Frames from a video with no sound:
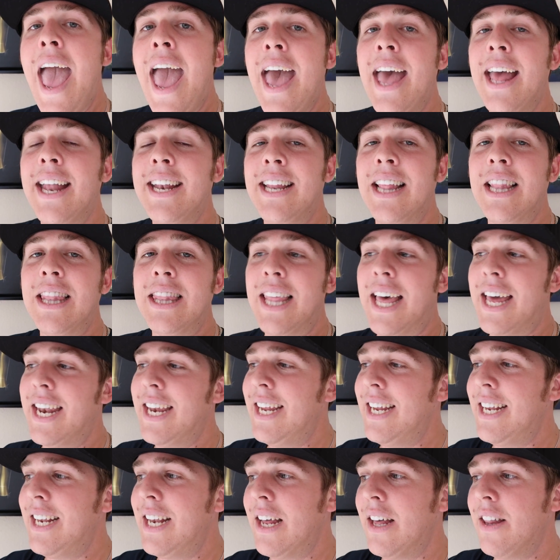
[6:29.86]
and
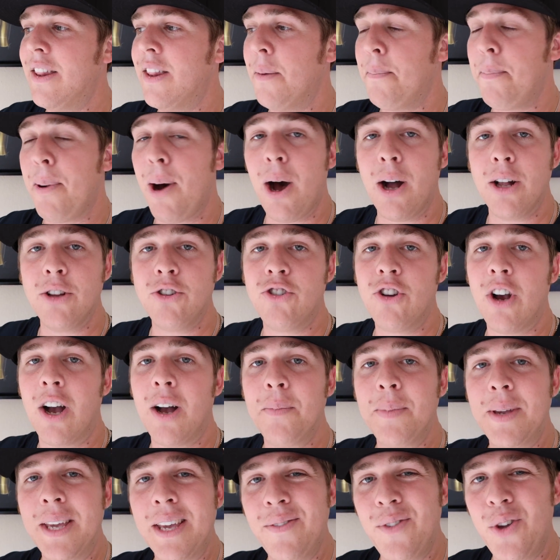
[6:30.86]
letting the pawn
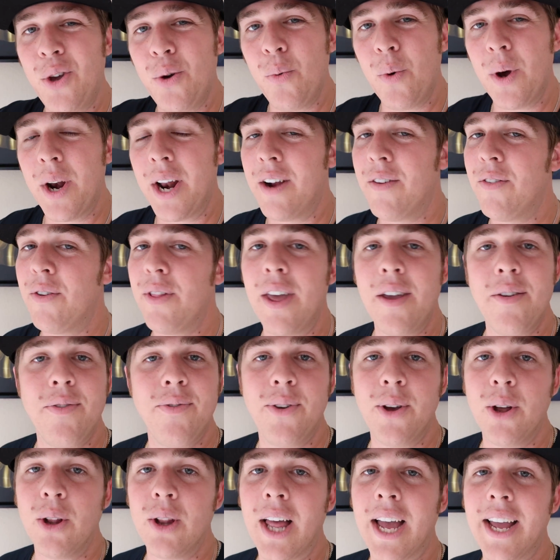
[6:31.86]
shop give you whatever they
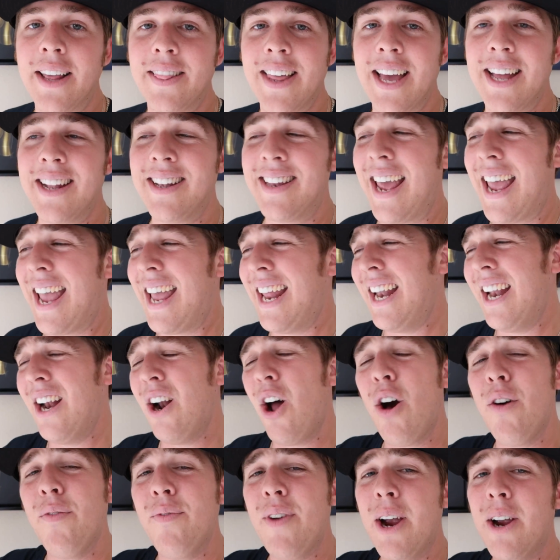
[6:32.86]
feel like that day. And it
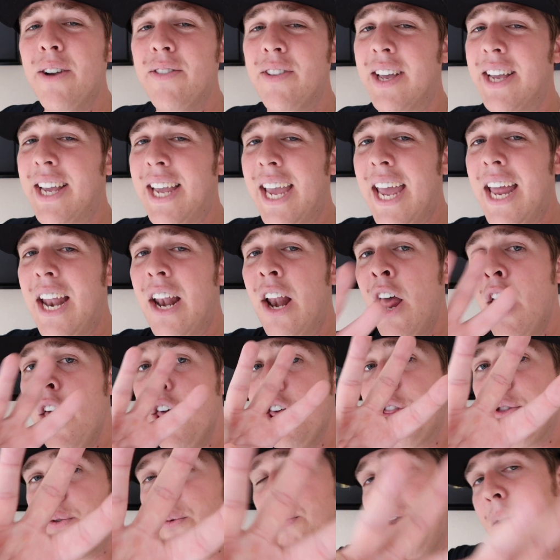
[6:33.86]
all varies. Again,
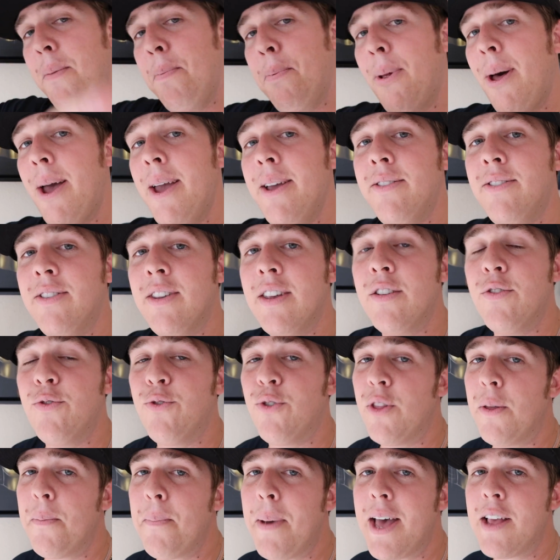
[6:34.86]
three places
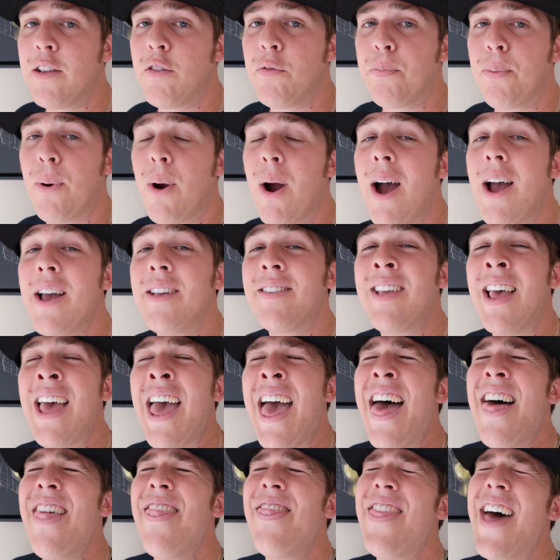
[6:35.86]
for the best price.
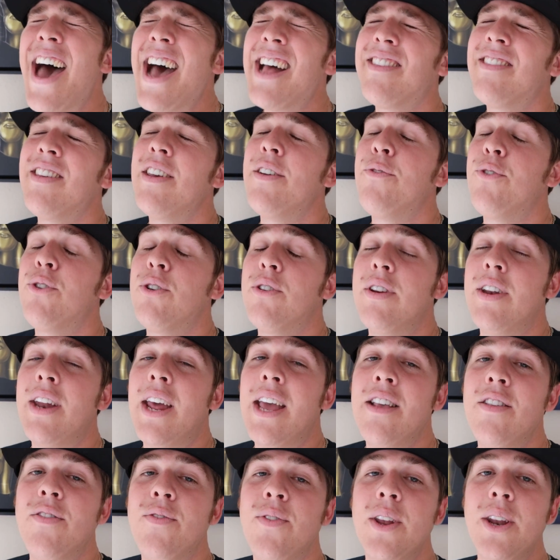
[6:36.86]
That's it for
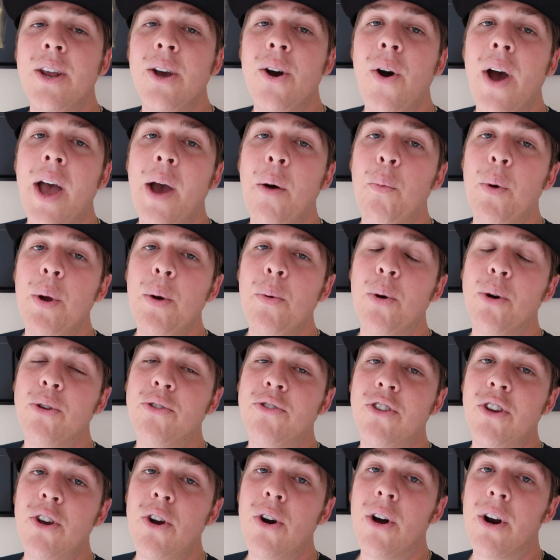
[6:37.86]
today's video and we will
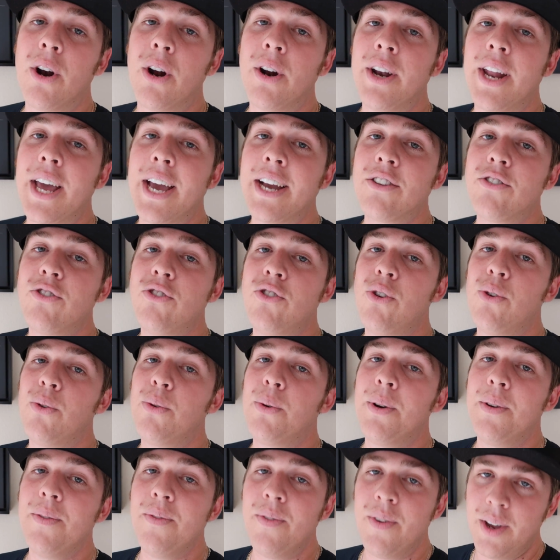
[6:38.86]
see you on our next
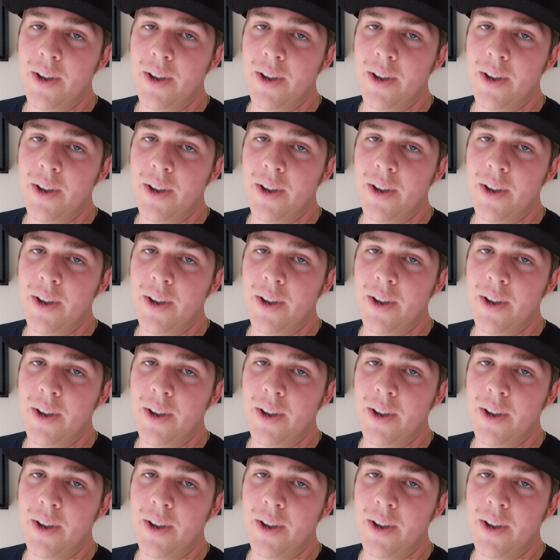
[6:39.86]
jewelry